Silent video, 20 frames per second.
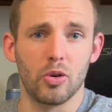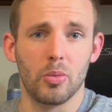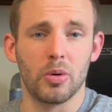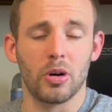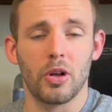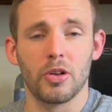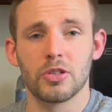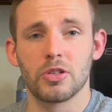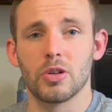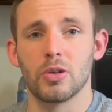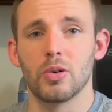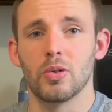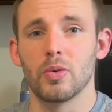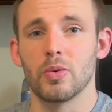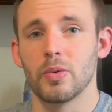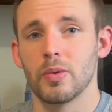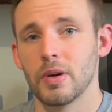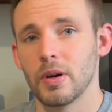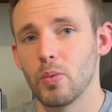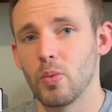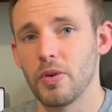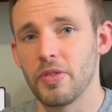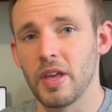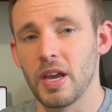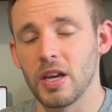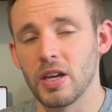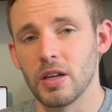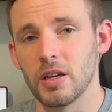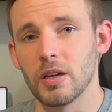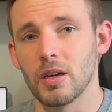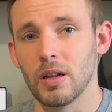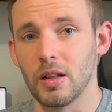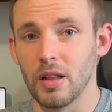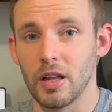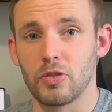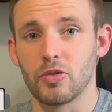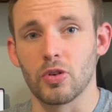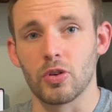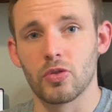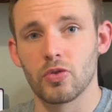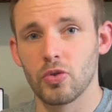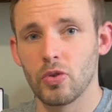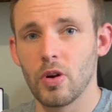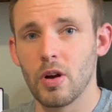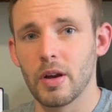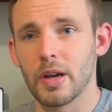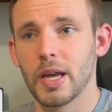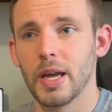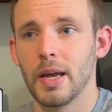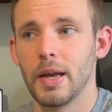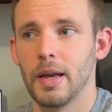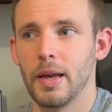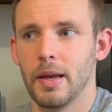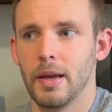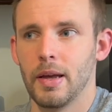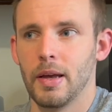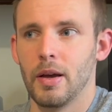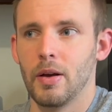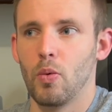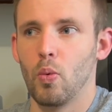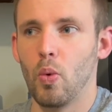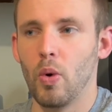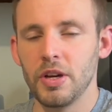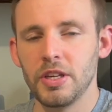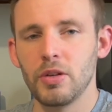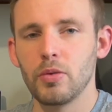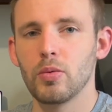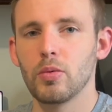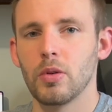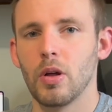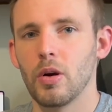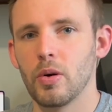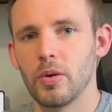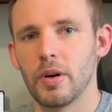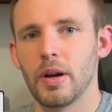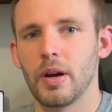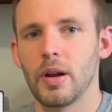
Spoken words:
but also with an electric truck, when you load it